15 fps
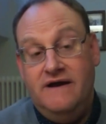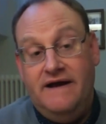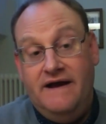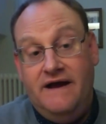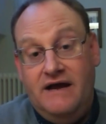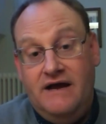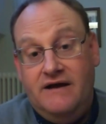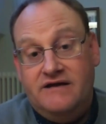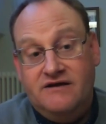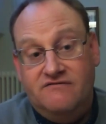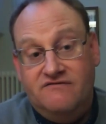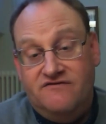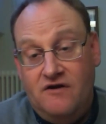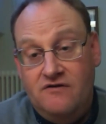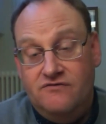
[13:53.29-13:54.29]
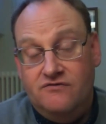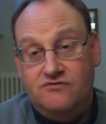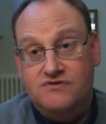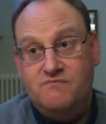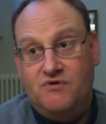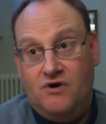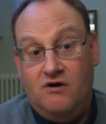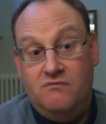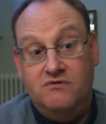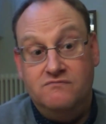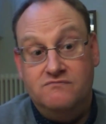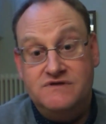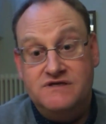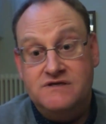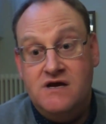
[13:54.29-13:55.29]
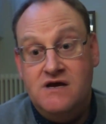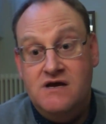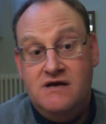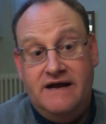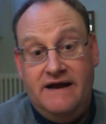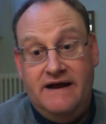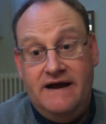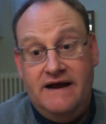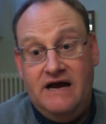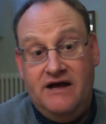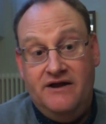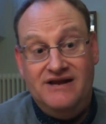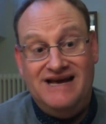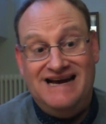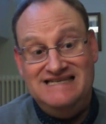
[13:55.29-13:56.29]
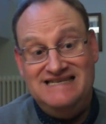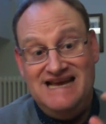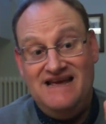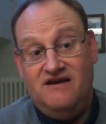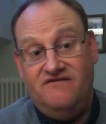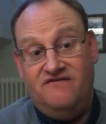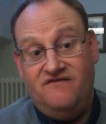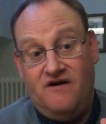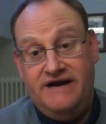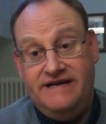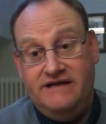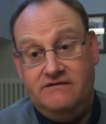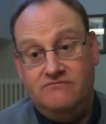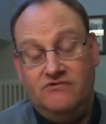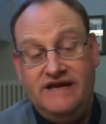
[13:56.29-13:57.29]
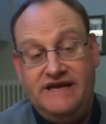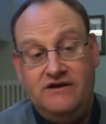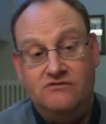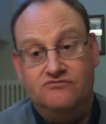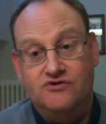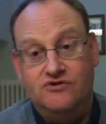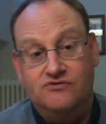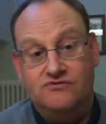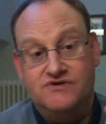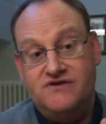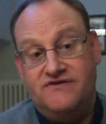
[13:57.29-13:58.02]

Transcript: confront those problems and identify legal rules.